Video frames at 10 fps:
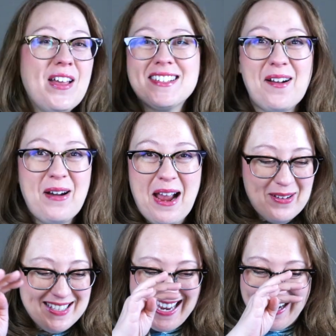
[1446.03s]
That's not why I
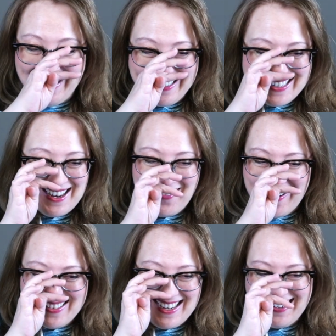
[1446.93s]
was saying it. That's not why I
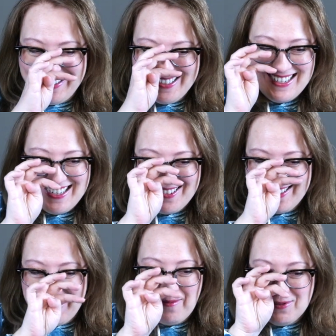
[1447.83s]
was saying it. Just because you're
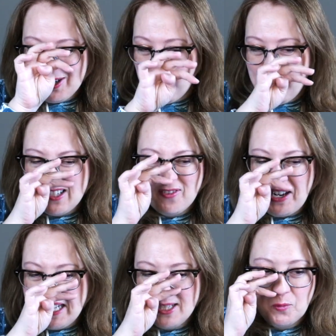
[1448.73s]
like, Michelle, why is your
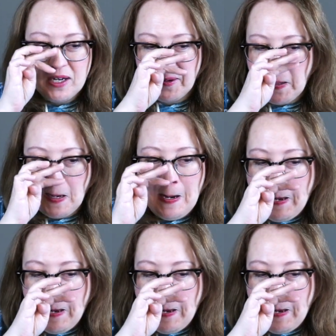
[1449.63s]
face weird?